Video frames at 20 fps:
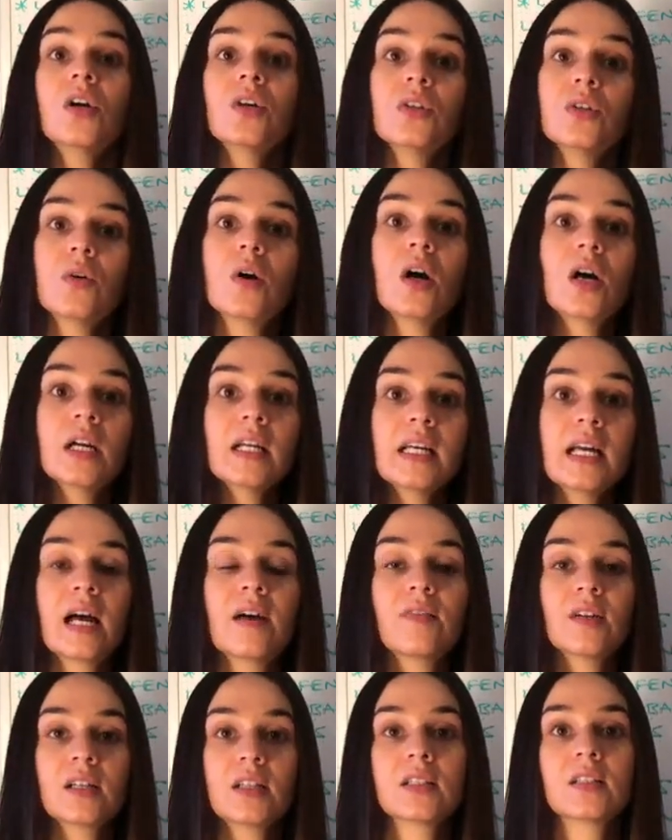You already
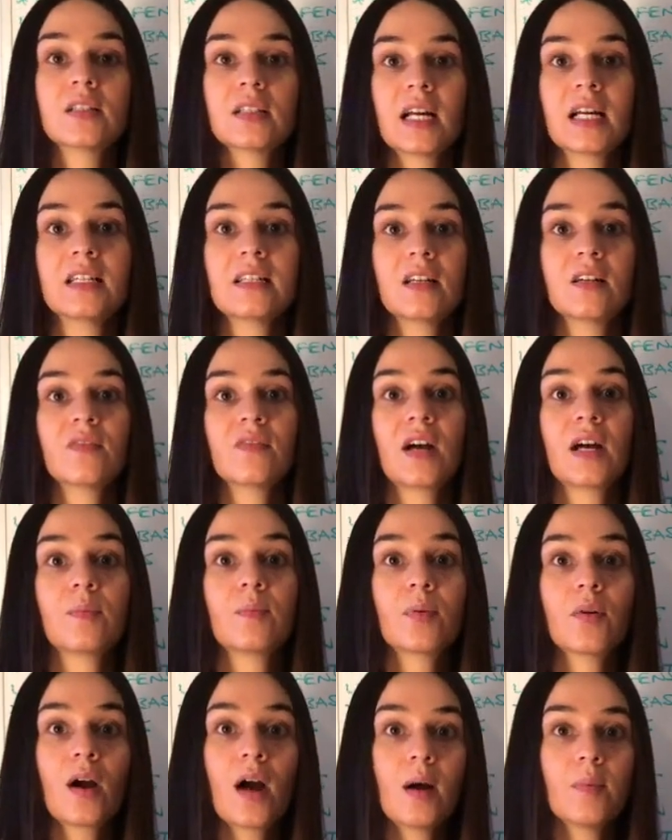have a clearly
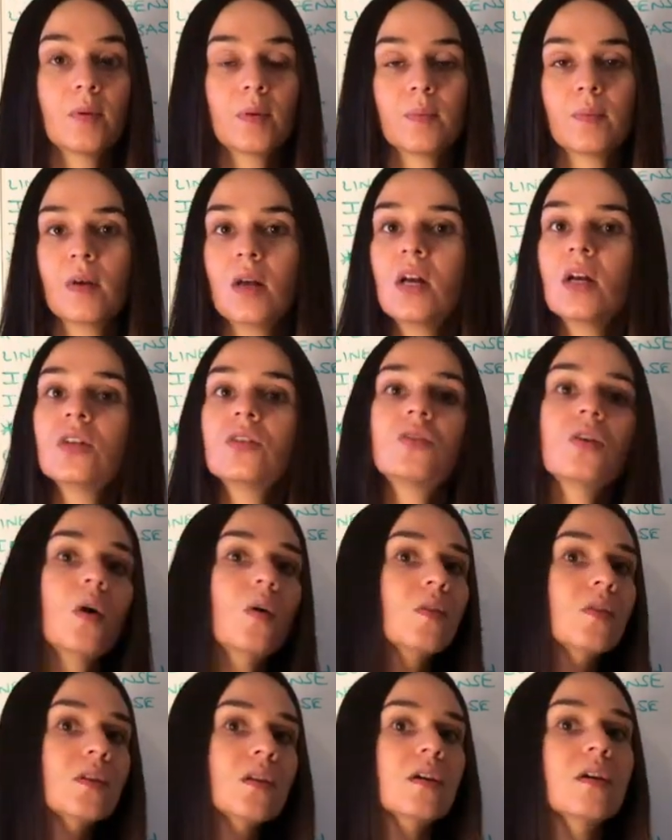identified problem.
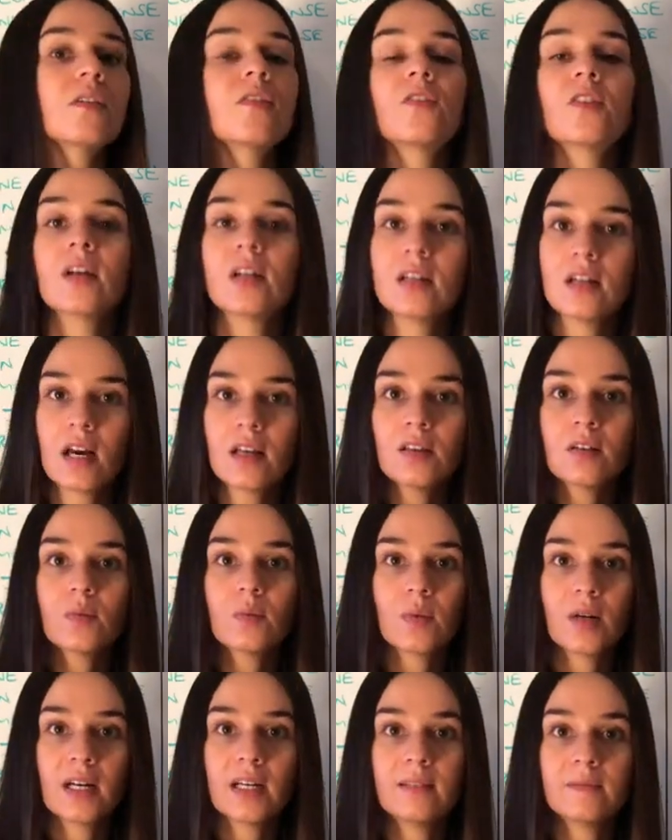Don't look for another
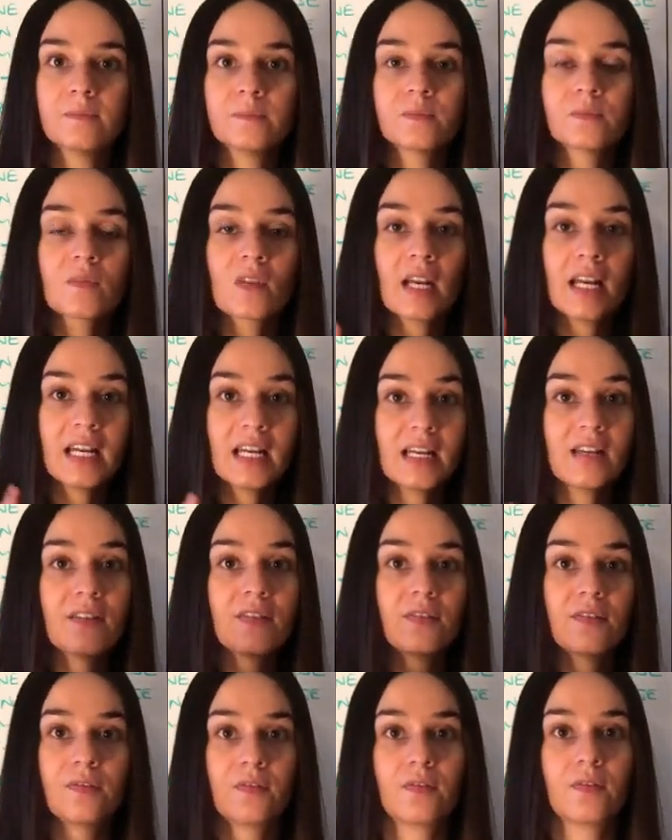one
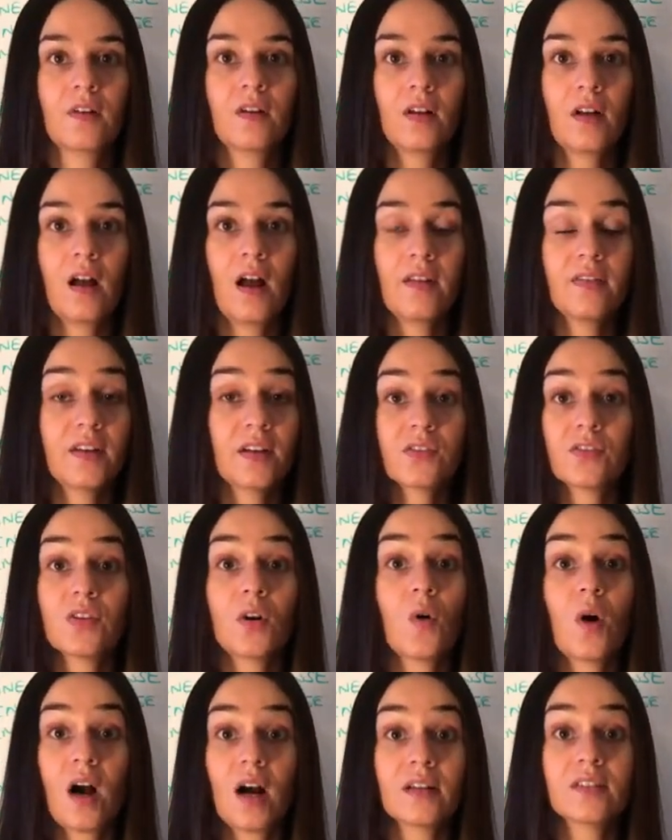if there's
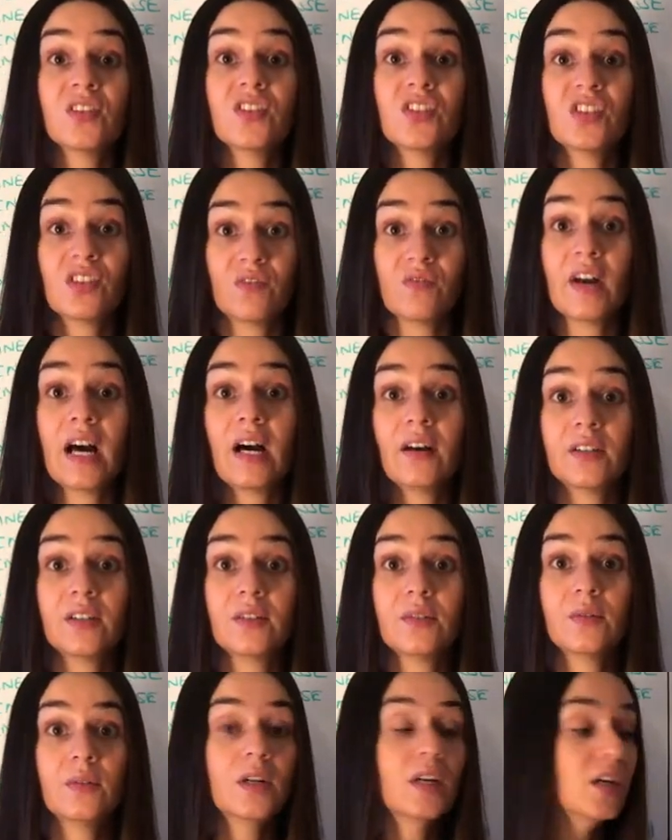no oxygen
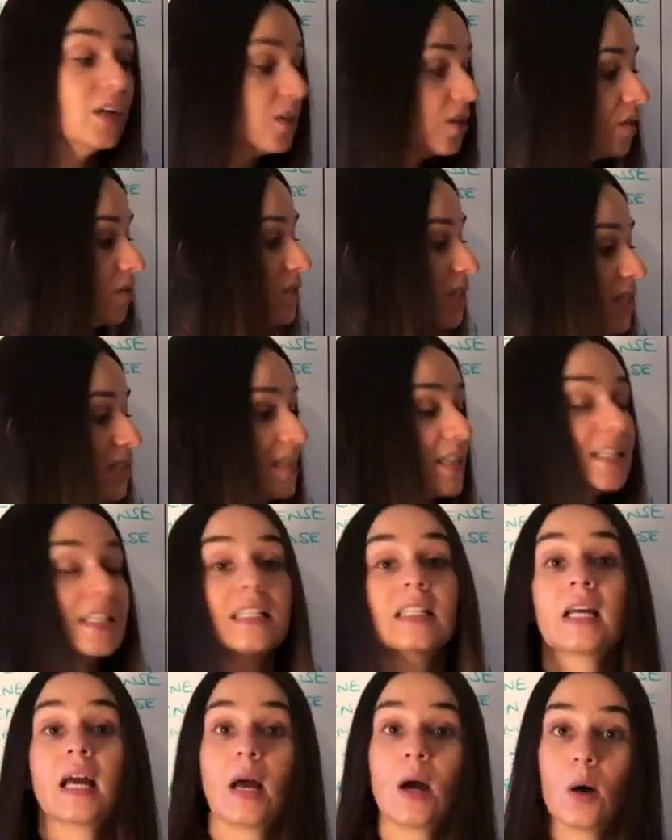value. You just need
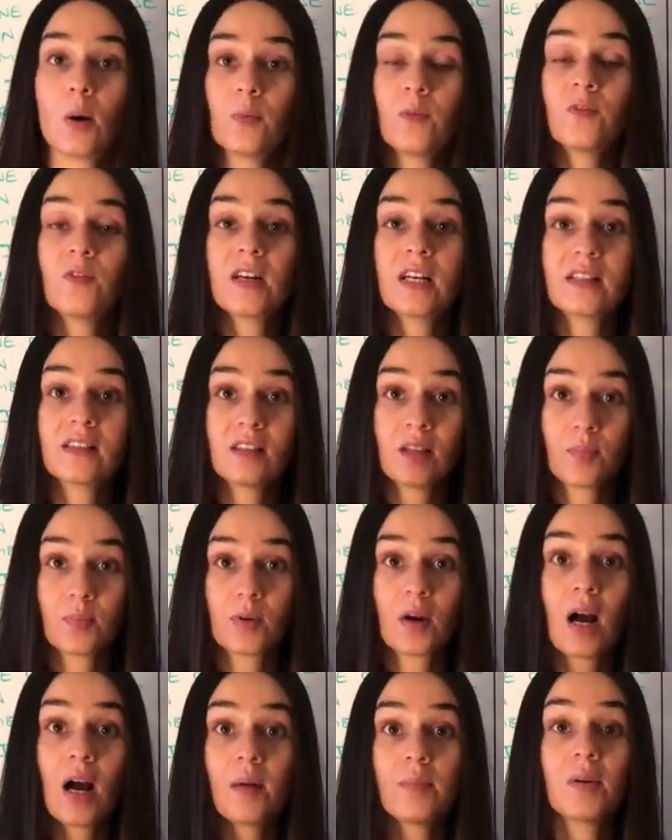to help fix the
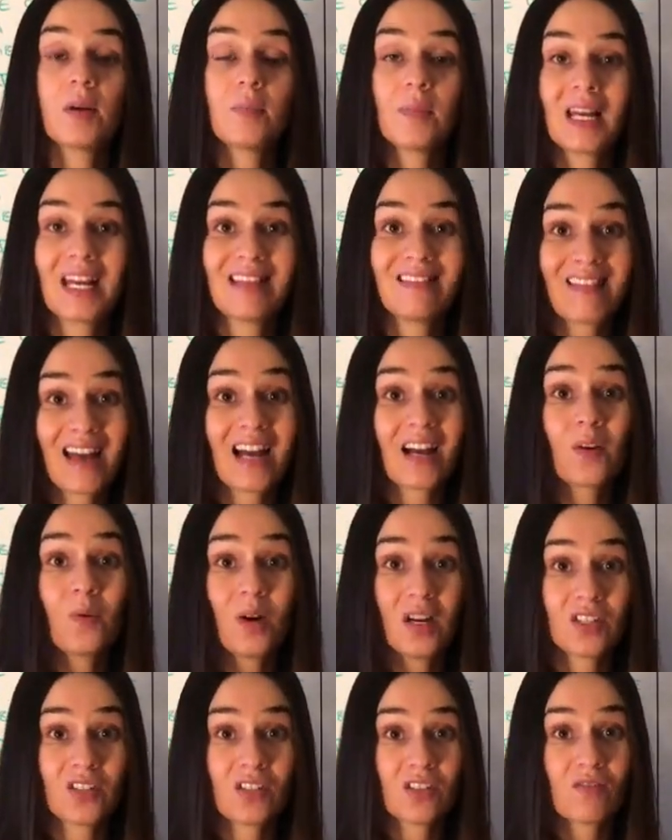problem in that
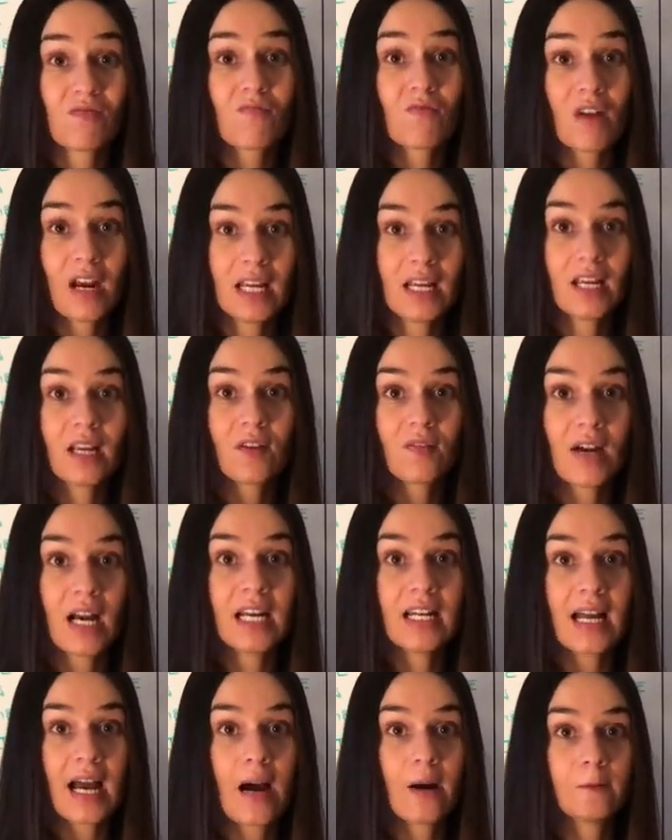question right here,
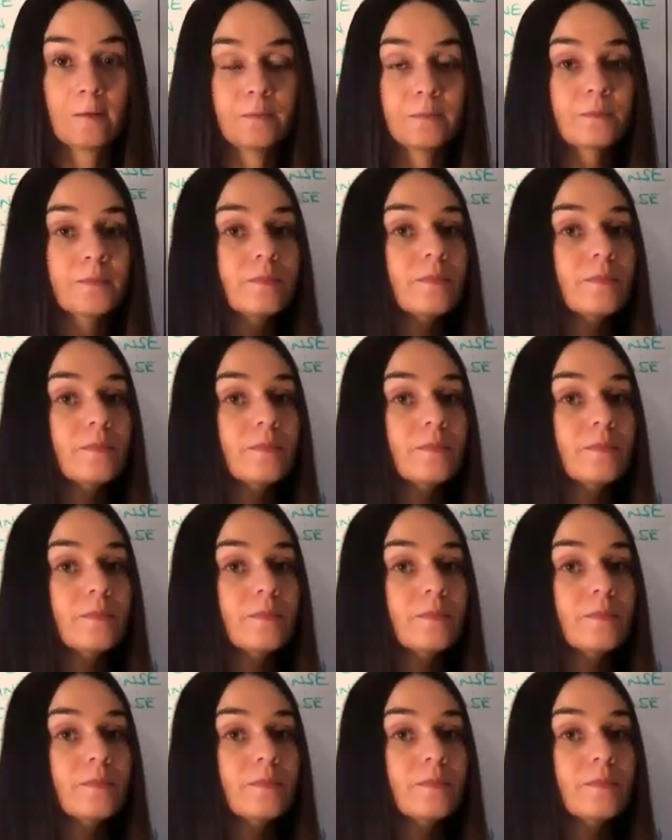right now.